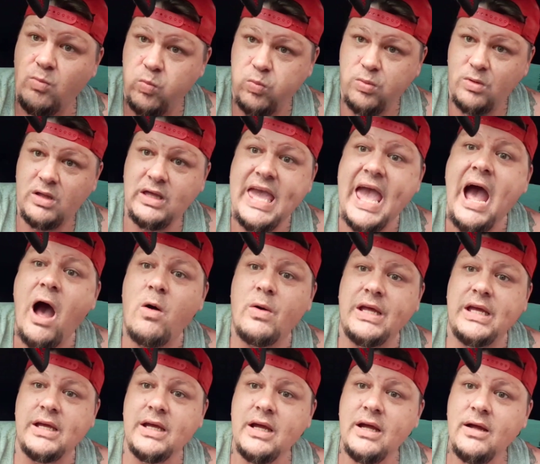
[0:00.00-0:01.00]

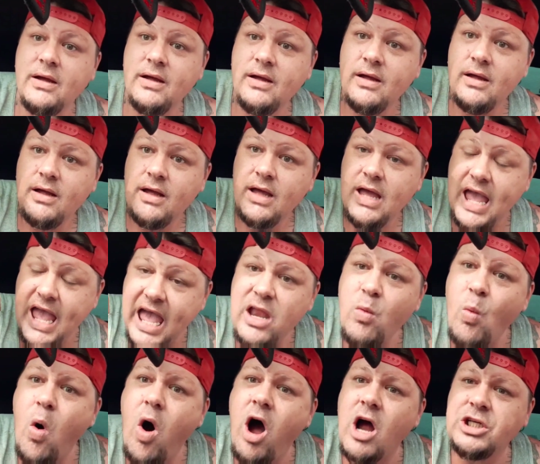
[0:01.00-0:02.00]
County in
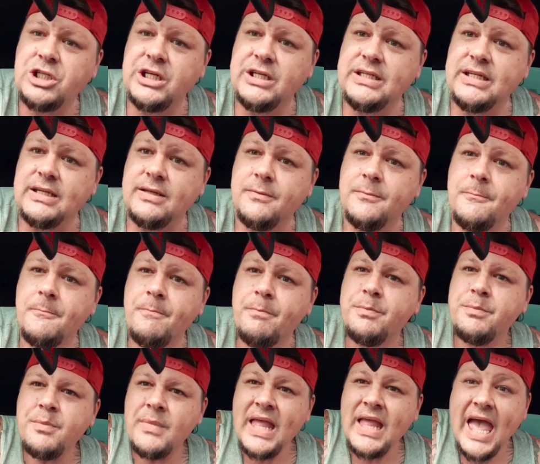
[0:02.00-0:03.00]

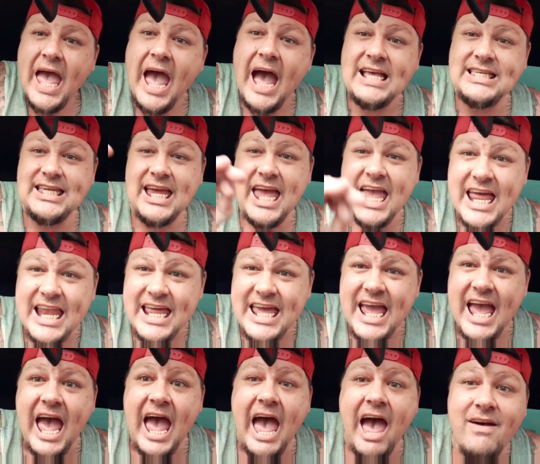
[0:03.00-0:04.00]
Washington has any
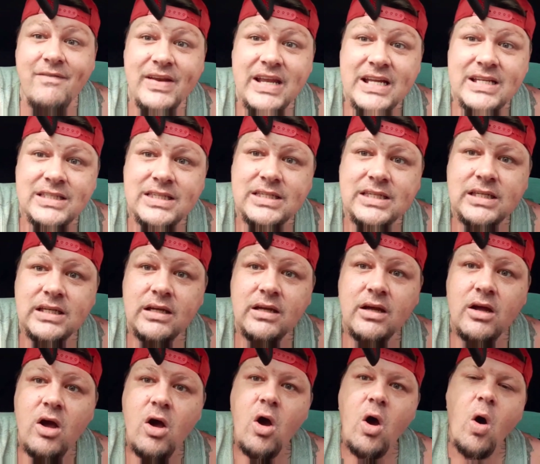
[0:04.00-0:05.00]
evidence
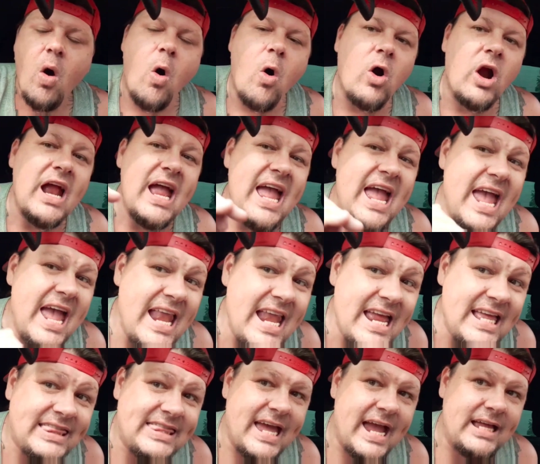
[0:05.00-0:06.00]
or
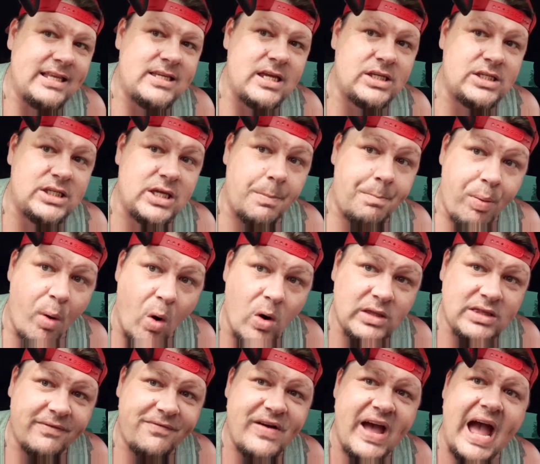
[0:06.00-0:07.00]
anything to support
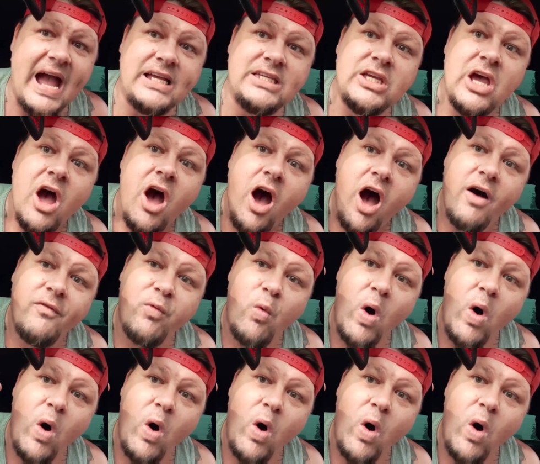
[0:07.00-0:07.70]
the facts of what